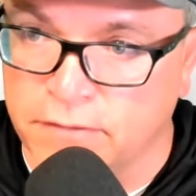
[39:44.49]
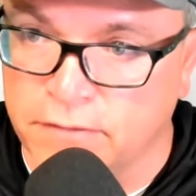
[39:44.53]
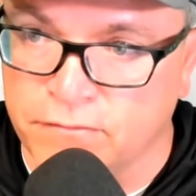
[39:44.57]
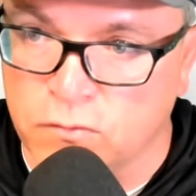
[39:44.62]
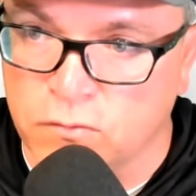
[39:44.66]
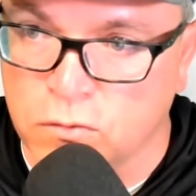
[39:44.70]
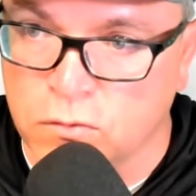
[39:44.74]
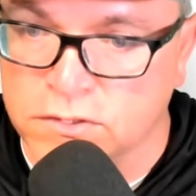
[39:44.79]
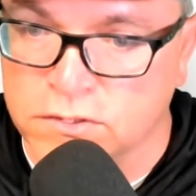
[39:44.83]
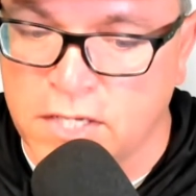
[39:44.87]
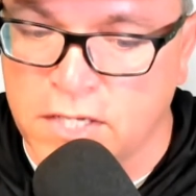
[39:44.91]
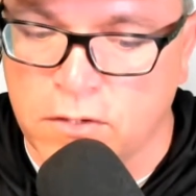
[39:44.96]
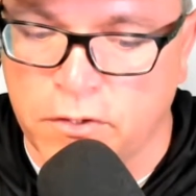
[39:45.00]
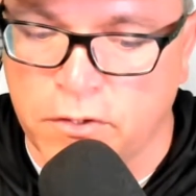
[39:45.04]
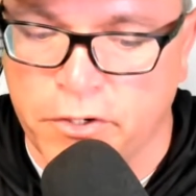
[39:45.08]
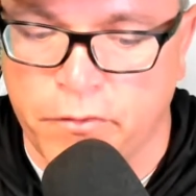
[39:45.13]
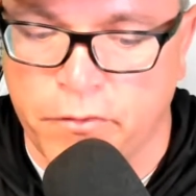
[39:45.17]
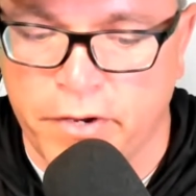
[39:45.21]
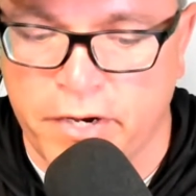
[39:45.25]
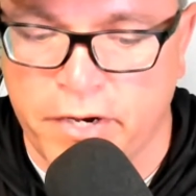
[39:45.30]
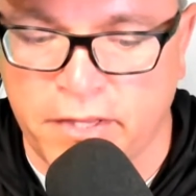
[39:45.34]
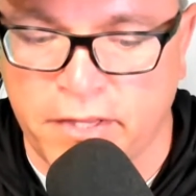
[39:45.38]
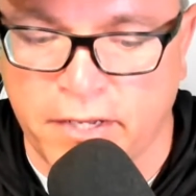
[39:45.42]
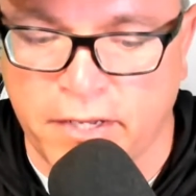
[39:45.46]
And of course, I don't
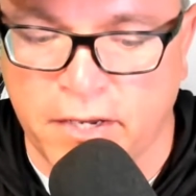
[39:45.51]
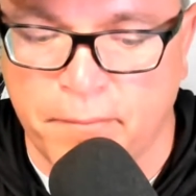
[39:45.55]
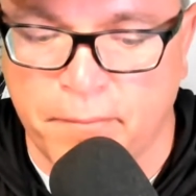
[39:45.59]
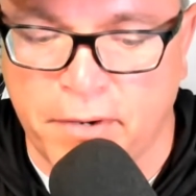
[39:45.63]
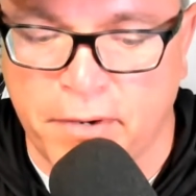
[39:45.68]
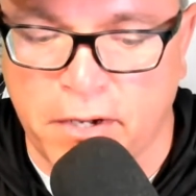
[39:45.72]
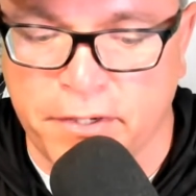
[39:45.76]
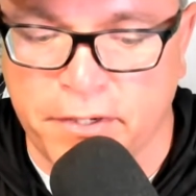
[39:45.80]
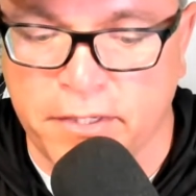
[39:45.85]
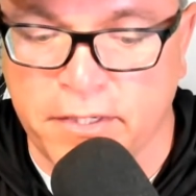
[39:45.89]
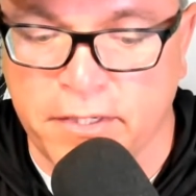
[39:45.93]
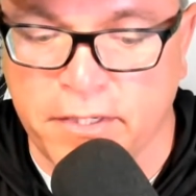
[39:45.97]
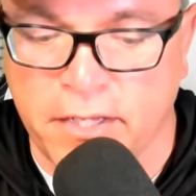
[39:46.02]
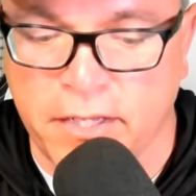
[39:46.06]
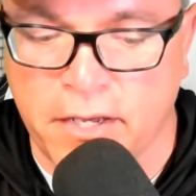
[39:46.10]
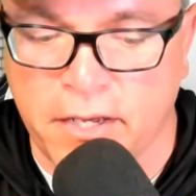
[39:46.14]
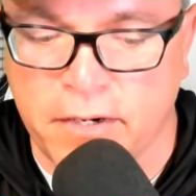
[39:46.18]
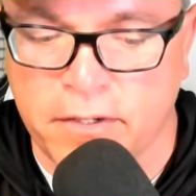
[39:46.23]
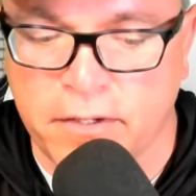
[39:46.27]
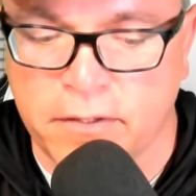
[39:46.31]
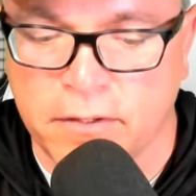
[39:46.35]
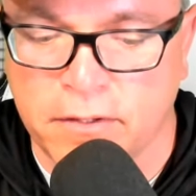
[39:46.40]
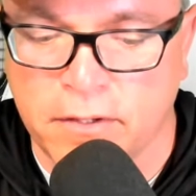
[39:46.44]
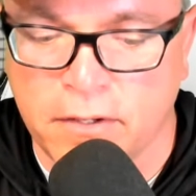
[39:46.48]
know anything about
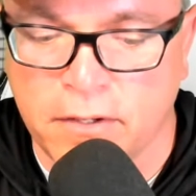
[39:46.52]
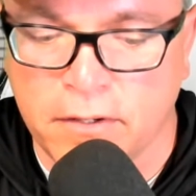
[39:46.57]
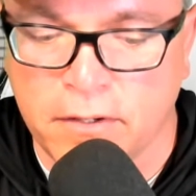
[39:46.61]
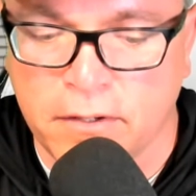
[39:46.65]
Indiana.